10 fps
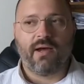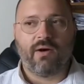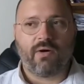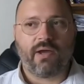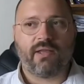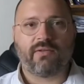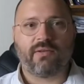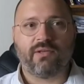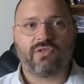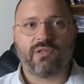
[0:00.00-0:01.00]
all right,
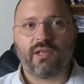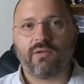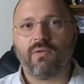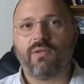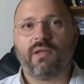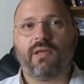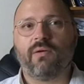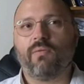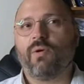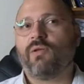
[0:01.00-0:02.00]
it's not only
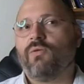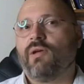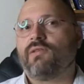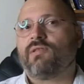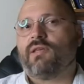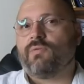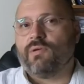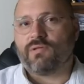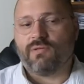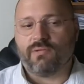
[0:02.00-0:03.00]
what the United States
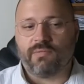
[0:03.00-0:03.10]
wants to do,